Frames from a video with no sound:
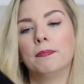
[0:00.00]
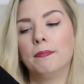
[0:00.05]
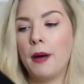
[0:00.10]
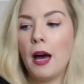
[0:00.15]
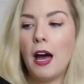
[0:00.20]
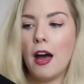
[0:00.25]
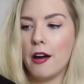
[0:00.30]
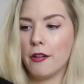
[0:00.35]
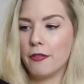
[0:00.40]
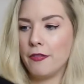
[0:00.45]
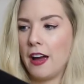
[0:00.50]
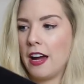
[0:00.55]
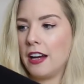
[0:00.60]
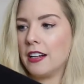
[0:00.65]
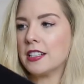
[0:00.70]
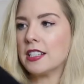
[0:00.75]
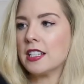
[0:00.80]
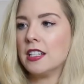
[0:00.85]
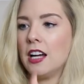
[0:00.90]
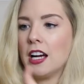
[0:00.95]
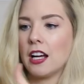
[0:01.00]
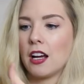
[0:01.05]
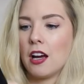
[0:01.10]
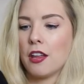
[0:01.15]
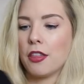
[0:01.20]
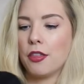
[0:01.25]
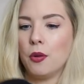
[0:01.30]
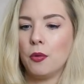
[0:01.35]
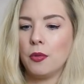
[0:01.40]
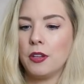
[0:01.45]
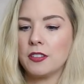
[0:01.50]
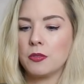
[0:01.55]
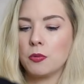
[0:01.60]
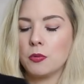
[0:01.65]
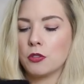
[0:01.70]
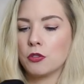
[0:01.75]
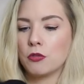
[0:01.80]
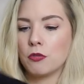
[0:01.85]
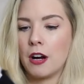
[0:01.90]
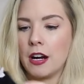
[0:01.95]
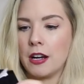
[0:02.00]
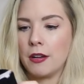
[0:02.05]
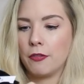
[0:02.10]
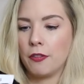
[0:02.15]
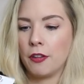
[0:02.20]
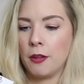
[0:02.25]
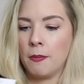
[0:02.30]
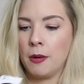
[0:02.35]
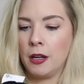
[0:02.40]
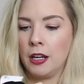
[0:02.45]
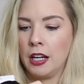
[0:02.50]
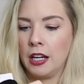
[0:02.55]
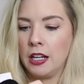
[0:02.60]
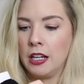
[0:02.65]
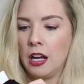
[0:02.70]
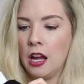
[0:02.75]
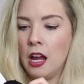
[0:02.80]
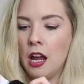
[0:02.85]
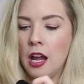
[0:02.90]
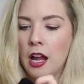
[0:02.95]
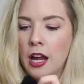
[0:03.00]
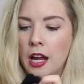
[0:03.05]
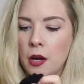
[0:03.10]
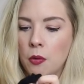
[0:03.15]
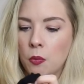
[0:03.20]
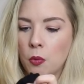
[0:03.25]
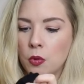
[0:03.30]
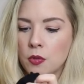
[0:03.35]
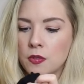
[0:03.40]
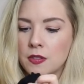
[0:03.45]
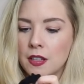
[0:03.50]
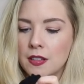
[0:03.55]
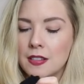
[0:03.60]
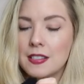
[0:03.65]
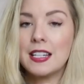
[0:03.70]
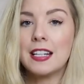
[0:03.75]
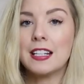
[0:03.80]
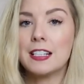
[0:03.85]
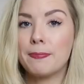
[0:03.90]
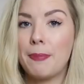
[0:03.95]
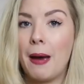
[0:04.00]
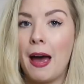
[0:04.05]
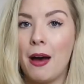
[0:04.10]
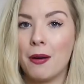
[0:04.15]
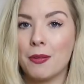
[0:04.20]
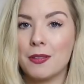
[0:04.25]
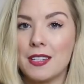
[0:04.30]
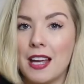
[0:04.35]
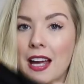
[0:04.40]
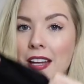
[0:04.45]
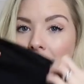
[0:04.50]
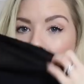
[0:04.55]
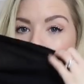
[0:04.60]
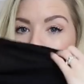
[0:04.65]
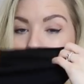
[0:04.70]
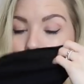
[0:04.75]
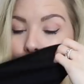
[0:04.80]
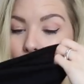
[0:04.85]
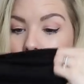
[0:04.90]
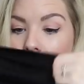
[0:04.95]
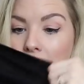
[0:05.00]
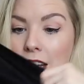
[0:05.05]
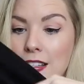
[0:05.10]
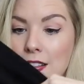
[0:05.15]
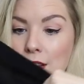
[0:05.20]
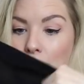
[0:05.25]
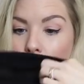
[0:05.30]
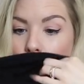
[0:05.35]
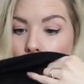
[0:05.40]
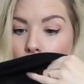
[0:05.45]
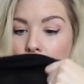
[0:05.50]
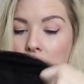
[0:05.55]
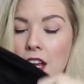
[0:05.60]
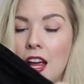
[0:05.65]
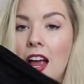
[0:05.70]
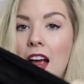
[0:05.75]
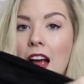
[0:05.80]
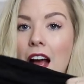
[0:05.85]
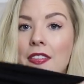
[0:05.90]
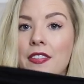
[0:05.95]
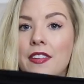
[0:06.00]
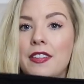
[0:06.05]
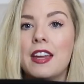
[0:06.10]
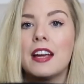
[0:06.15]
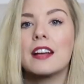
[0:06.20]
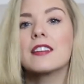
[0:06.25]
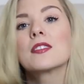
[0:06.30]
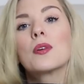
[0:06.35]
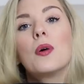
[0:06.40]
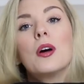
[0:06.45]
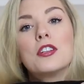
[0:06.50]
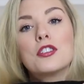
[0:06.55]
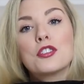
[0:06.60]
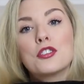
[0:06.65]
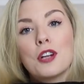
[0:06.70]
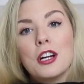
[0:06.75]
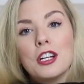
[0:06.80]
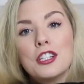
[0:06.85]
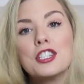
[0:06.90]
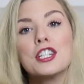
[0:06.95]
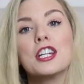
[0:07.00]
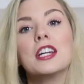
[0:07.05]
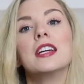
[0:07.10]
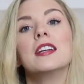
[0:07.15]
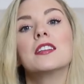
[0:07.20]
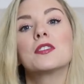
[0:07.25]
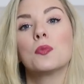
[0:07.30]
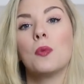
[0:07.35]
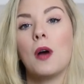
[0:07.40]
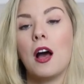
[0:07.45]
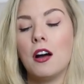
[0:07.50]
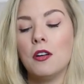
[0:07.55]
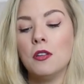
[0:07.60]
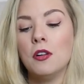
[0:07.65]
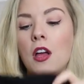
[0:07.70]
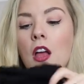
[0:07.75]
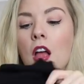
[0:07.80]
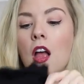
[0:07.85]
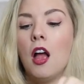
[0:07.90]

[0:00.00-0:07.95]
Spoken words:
Perfect. Like, I thought this was great for the money. It was £6, and it's really soft, and the neck's quite stretchy as well.